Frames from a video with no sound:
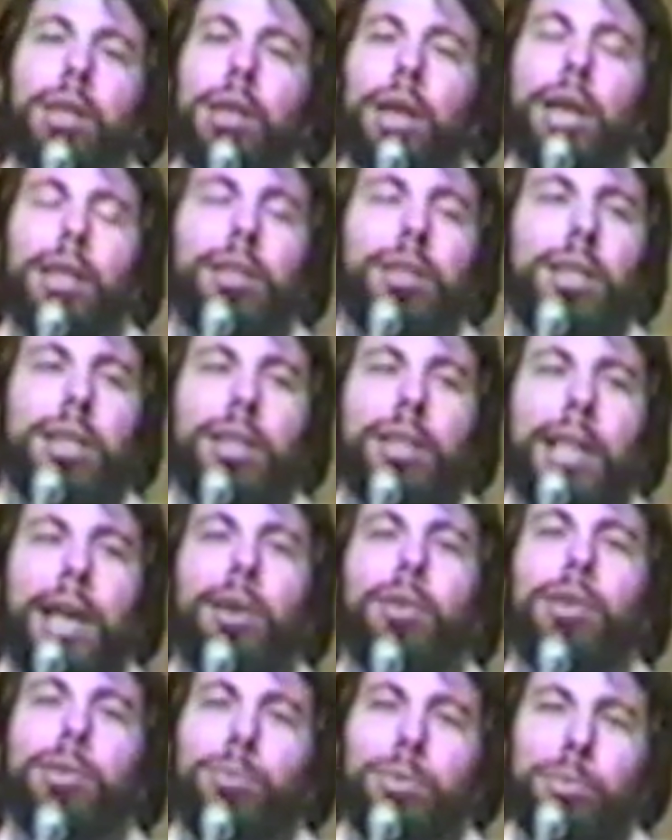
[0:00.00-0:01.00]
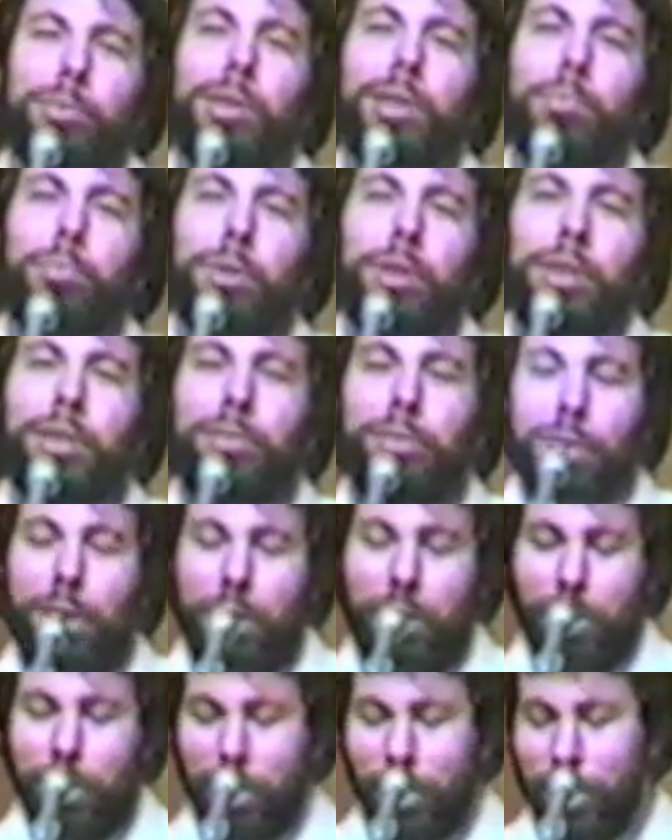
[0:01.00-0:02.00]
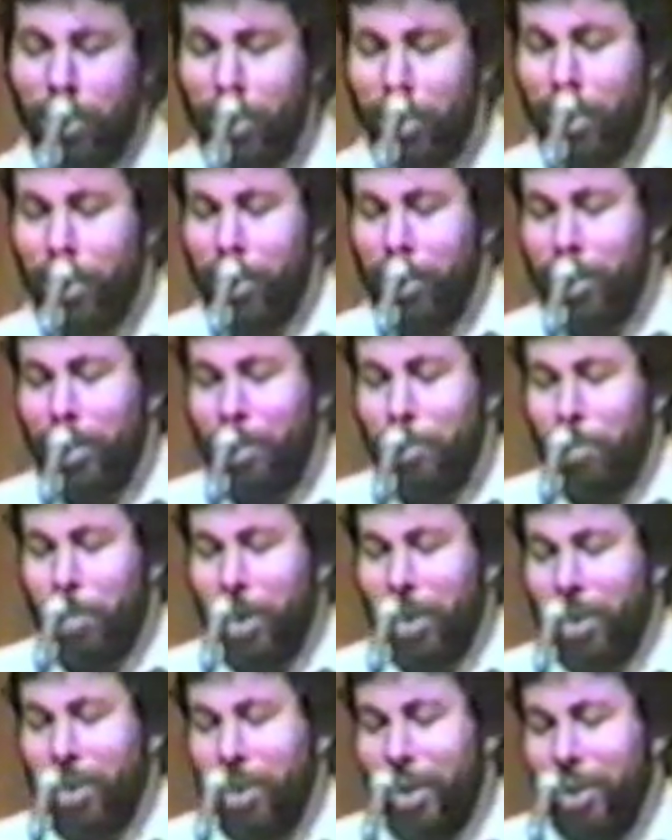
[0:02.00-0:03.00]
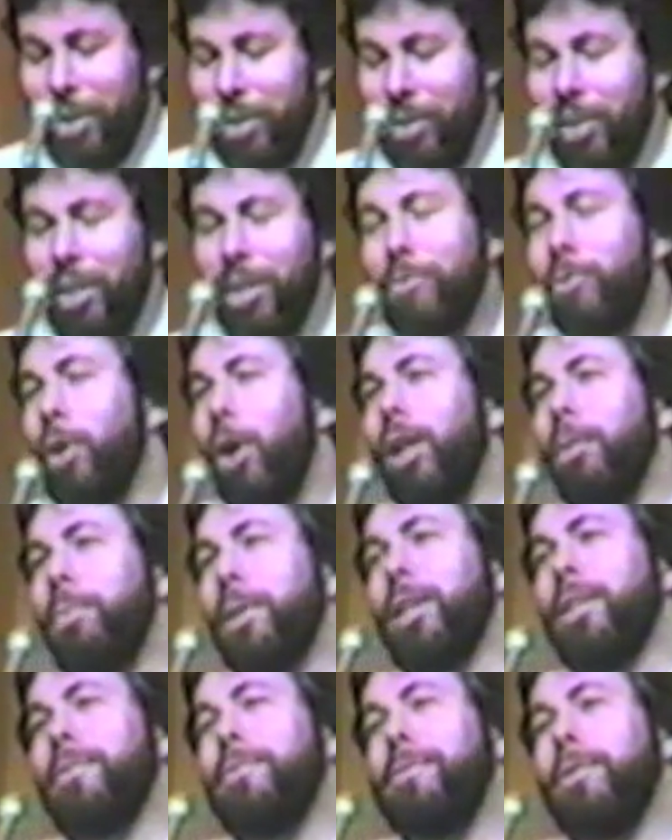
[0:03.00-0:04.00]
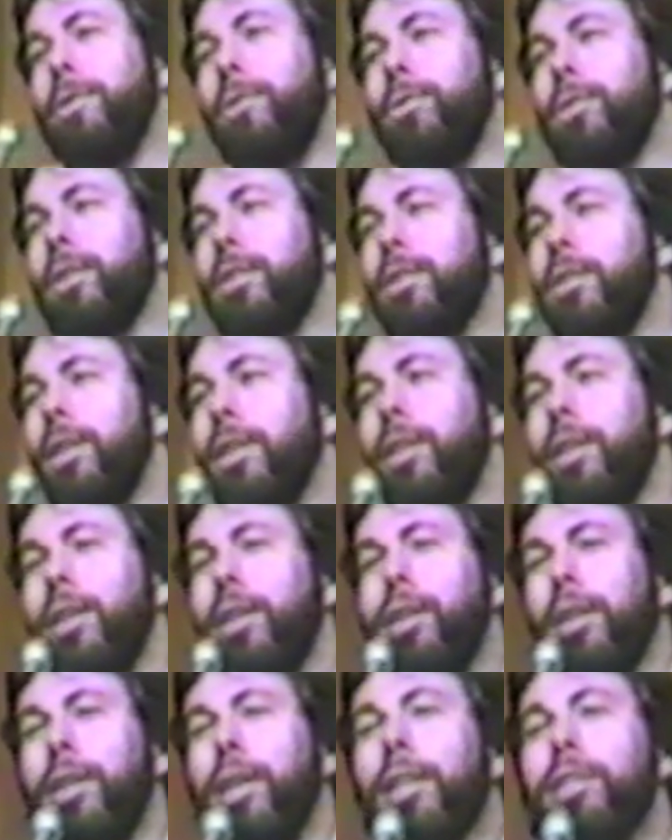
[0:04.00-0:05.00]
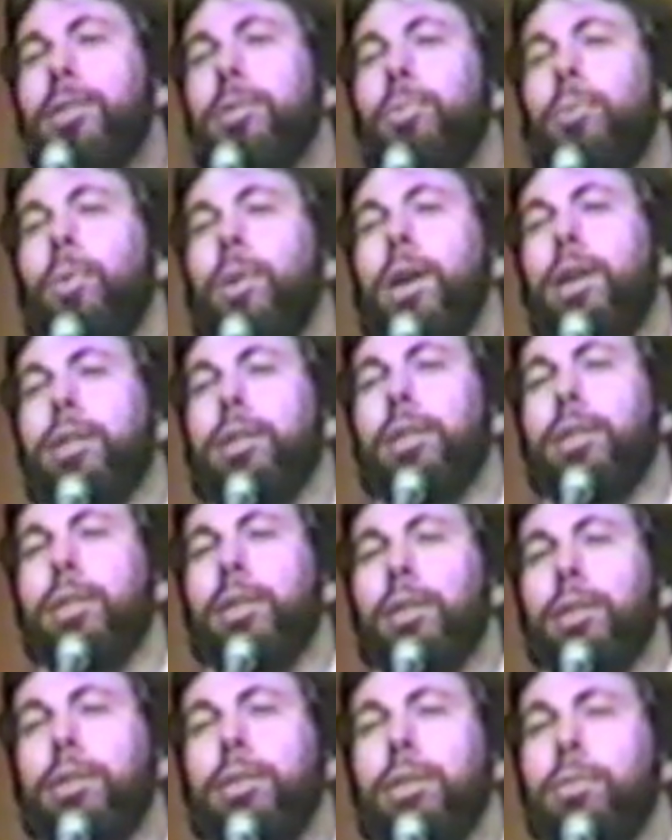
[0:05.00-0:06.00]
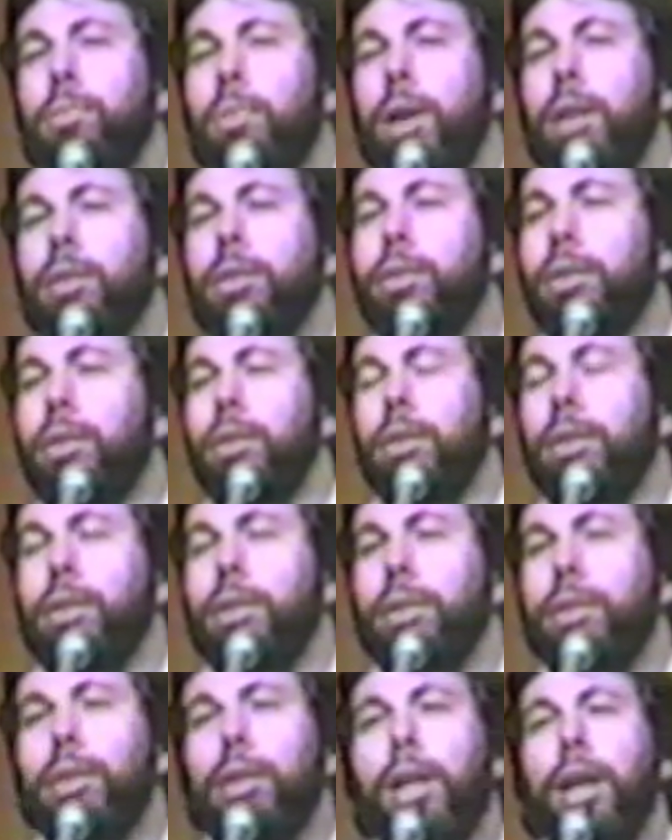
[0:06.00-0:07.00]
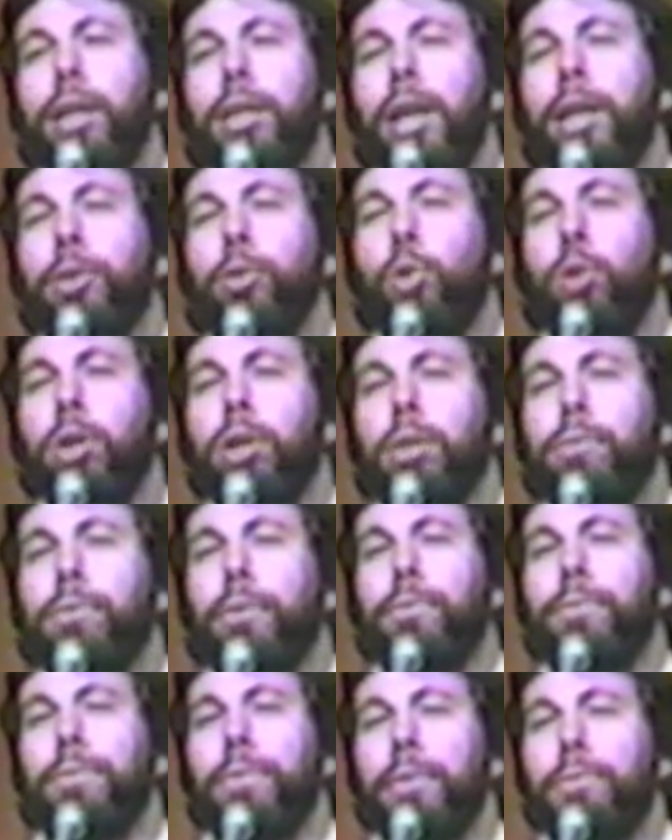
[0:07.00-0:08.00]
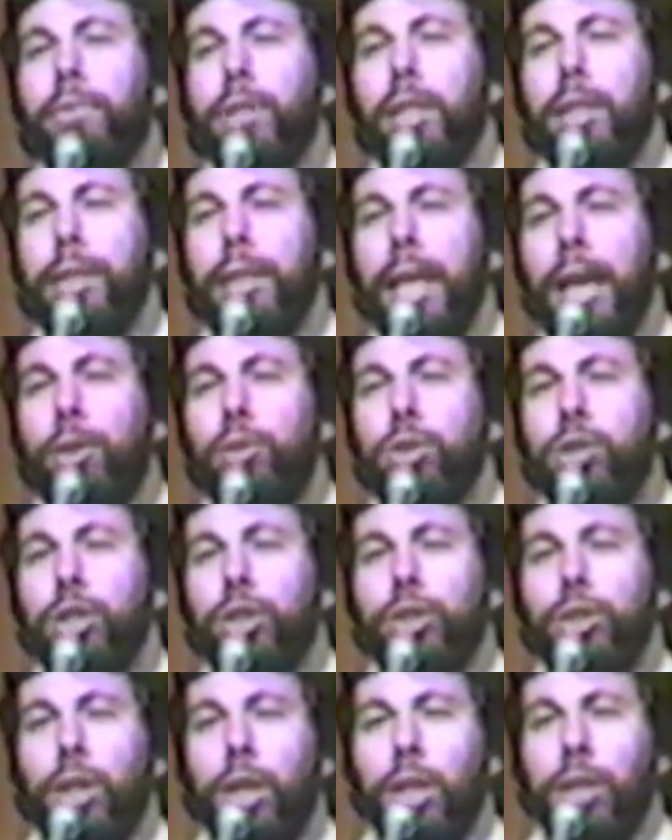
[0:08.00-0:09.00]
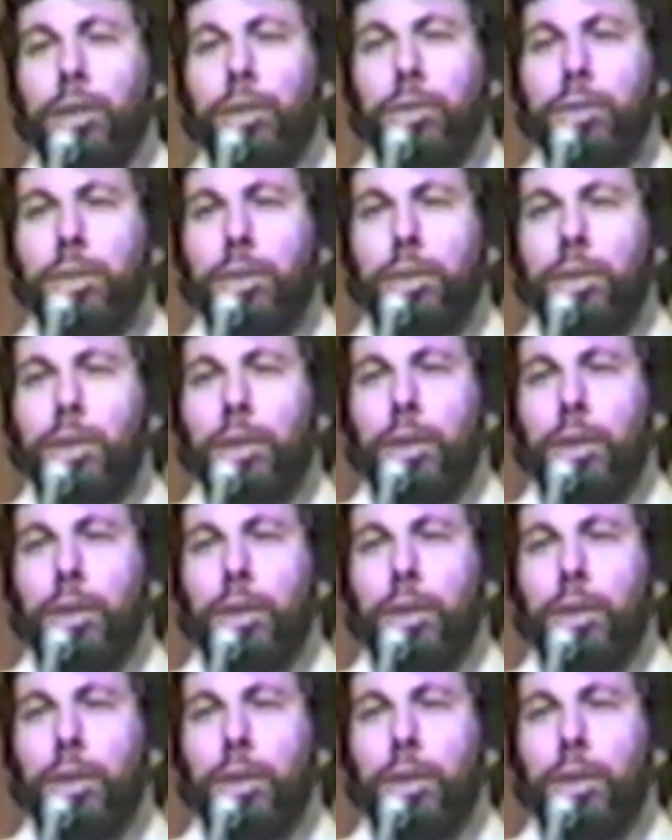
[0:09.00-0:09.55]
I look at it now, and it was really pretty cruddy. But Steve called me on the phone and said, guess what? I said, what? He said, I got an order for $50,000.